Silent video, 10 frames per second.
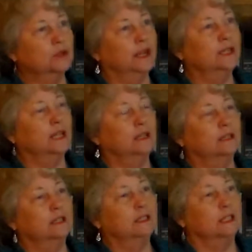trying to
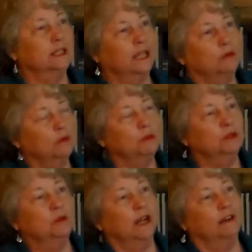let women
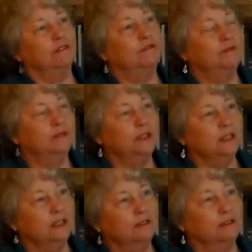who have
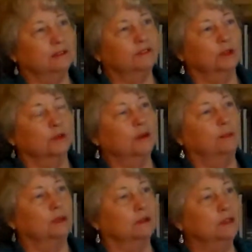the
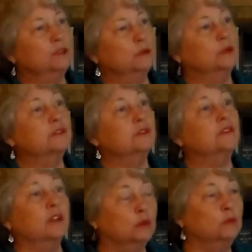philanthropic
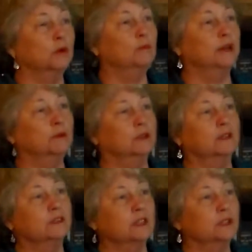resources know more about
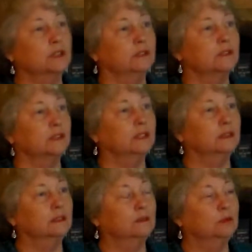organizations that
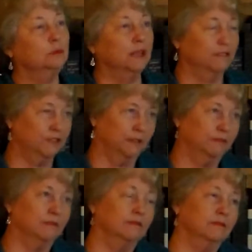yeah. would benefit,
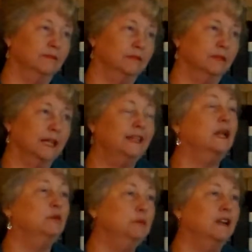and
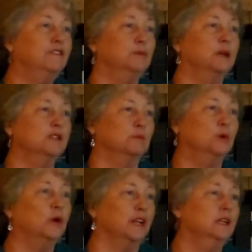they would benefit by
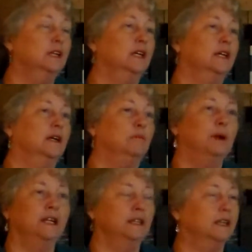supporting.
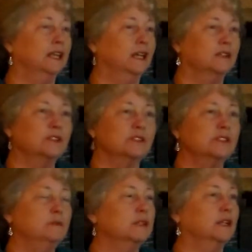But again, it
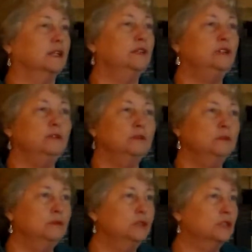just seems like a
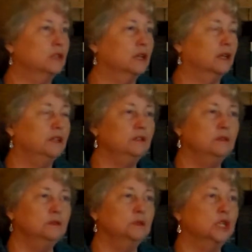huge,
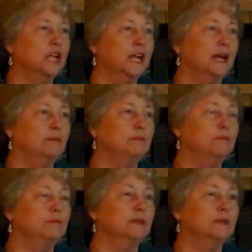huge gap.